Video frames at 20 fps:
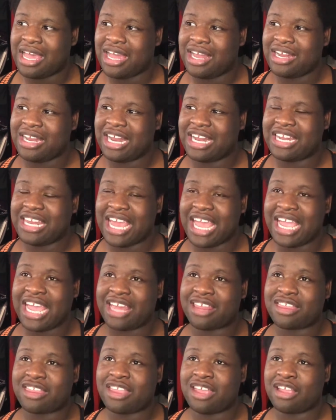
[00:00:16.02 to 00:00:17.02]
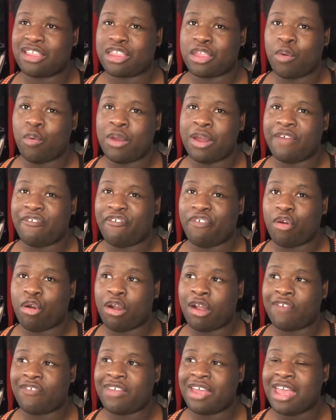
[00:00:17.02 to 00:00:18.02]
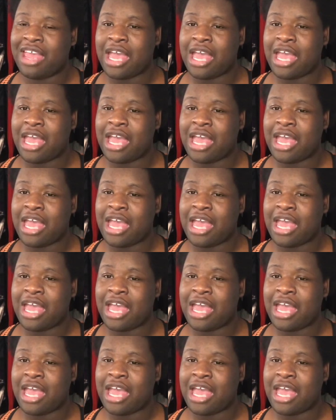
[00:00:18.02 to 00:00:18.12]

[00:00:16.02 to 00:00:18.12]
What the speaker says: The day is the 24th.